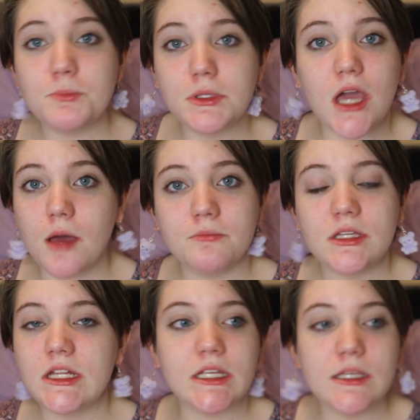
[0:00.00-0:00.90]
become
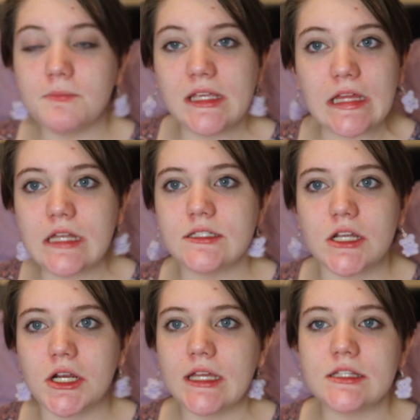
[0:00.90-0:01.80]
and eat meat and
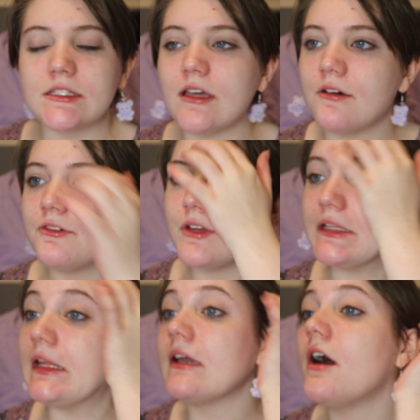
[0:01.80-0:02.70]
dairy and stuff
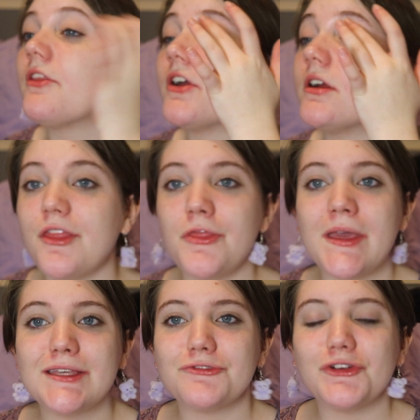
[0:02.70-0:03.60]
and like other
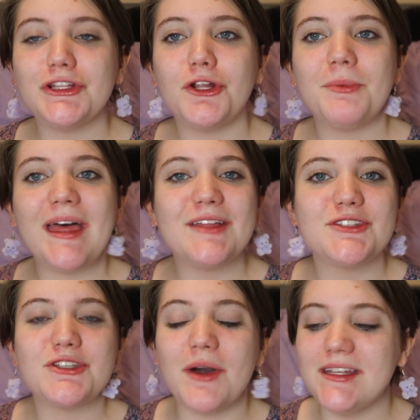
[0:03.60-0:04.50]
things for a little bit.
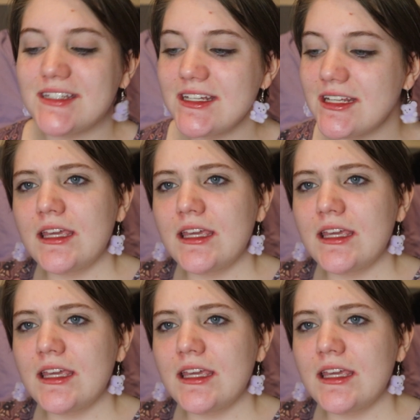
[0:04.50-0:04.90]
So I did